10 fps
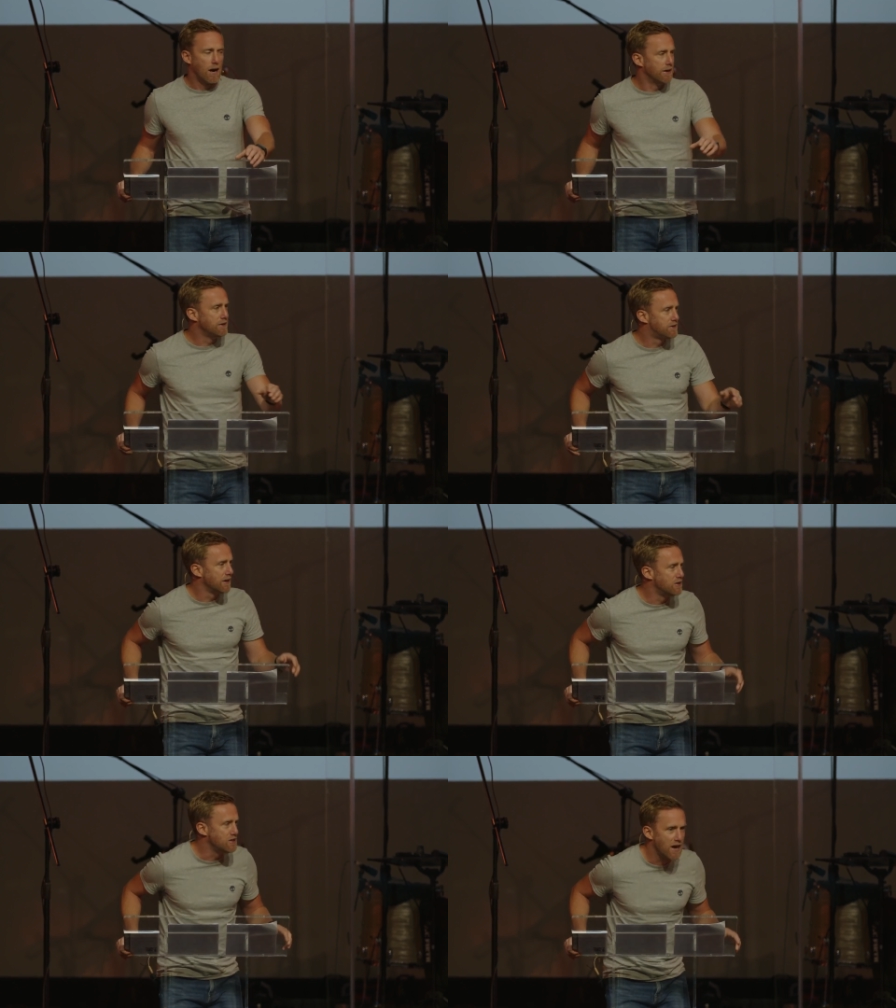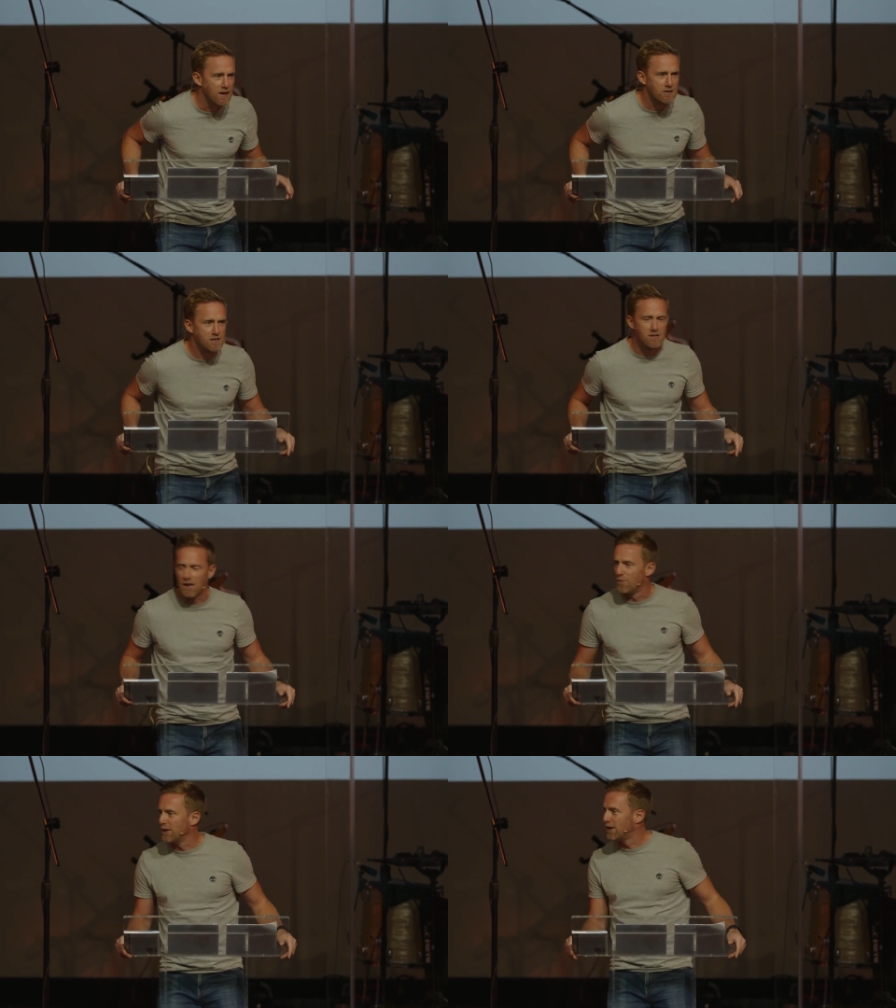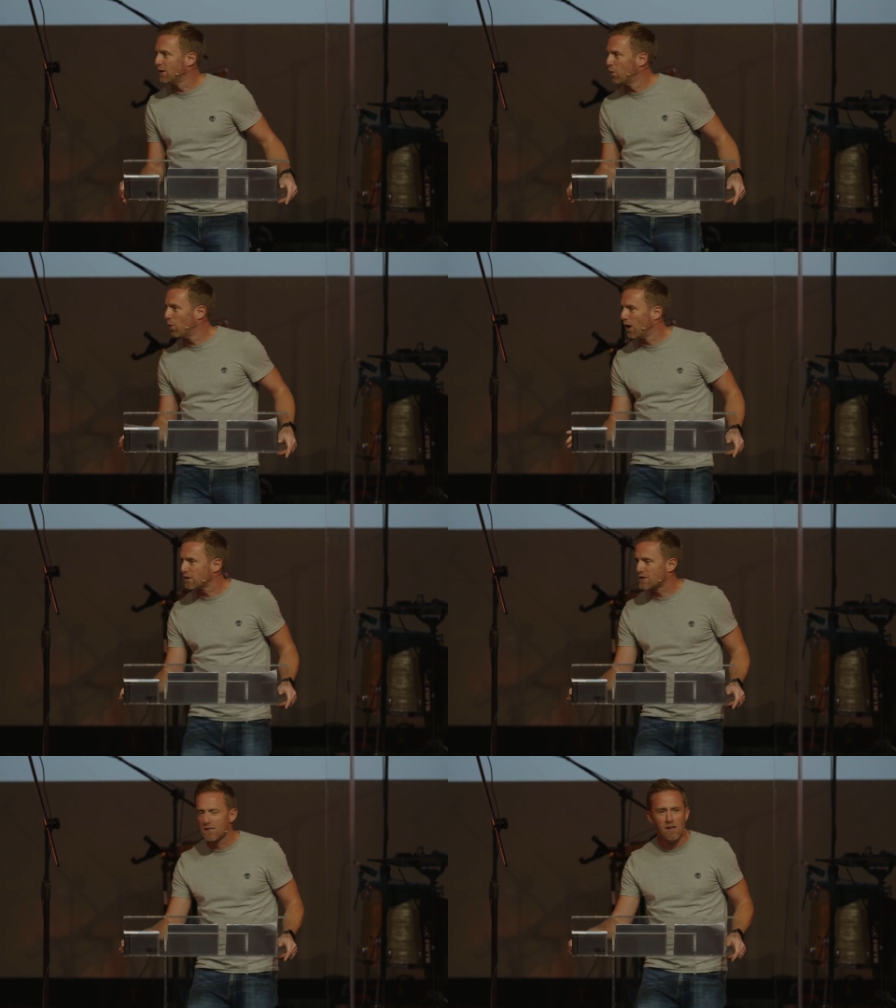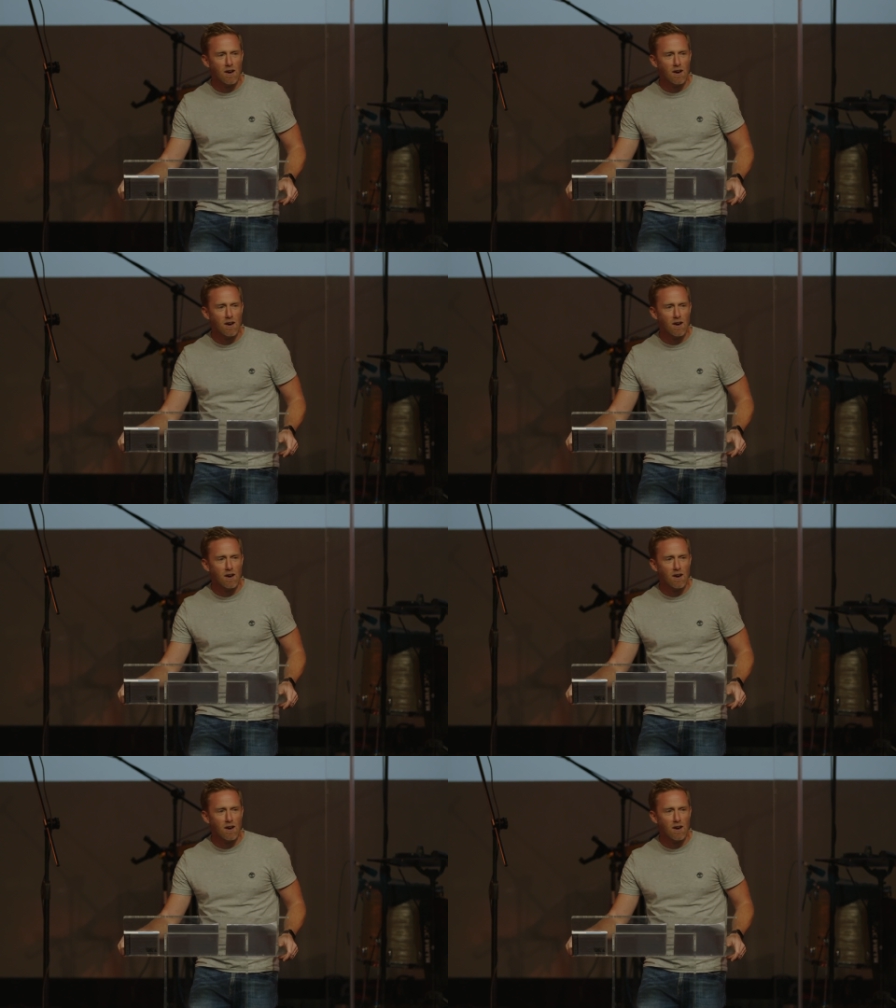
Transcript: And he said yes. And I'm thinking, what?